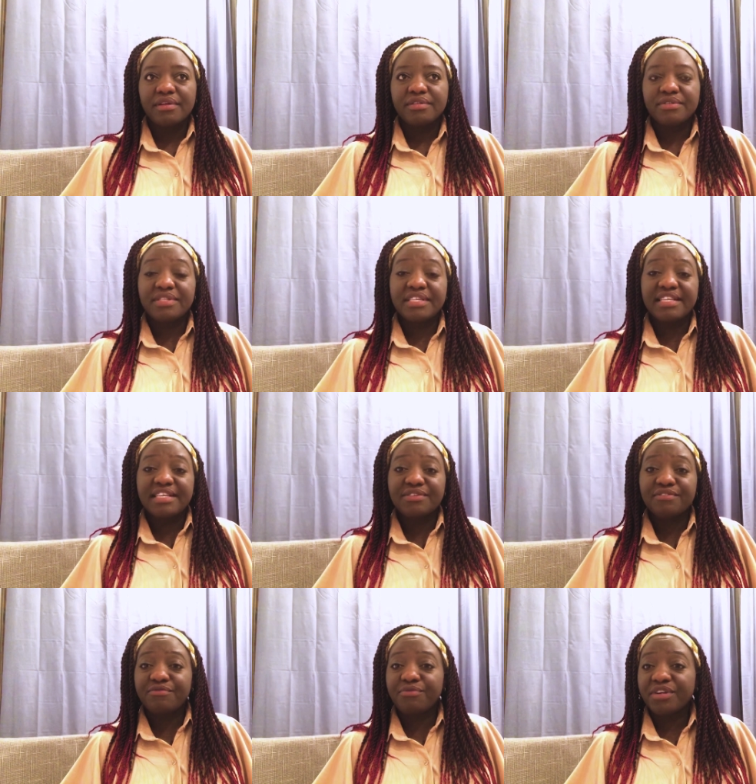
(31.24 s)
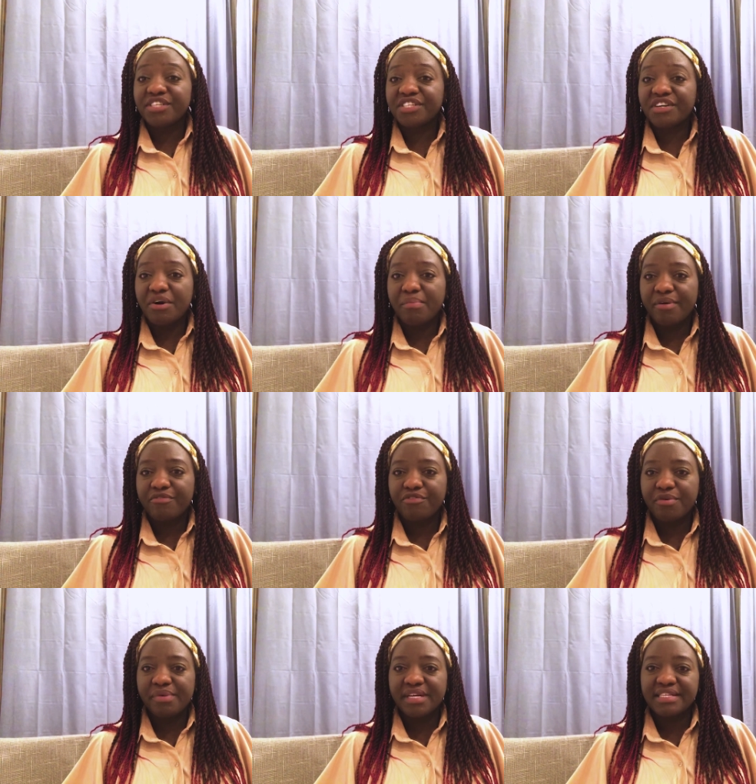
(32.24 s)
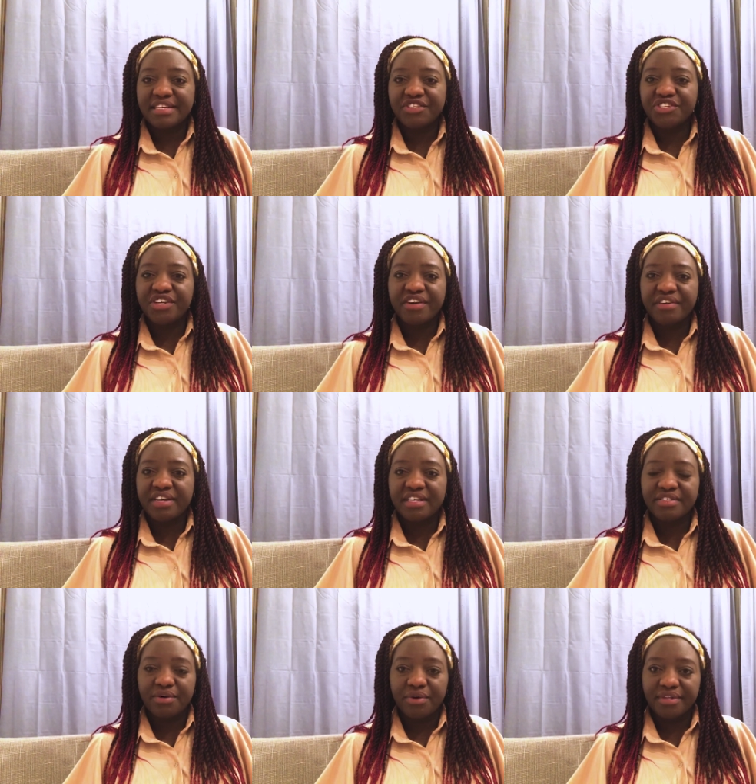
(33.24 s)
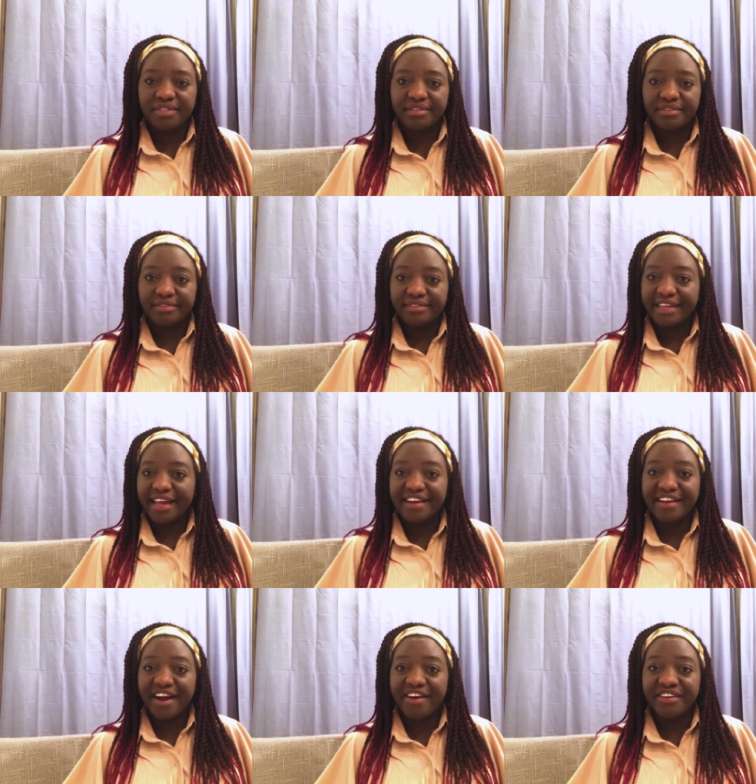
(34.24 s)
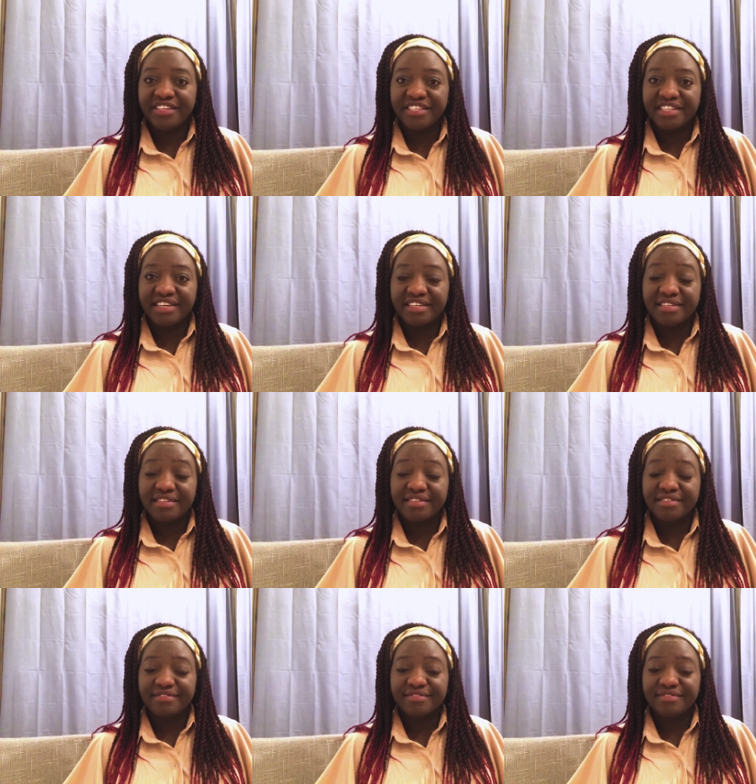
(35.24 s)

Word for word: to the days of watching our performance and cheering us on, encouraging us.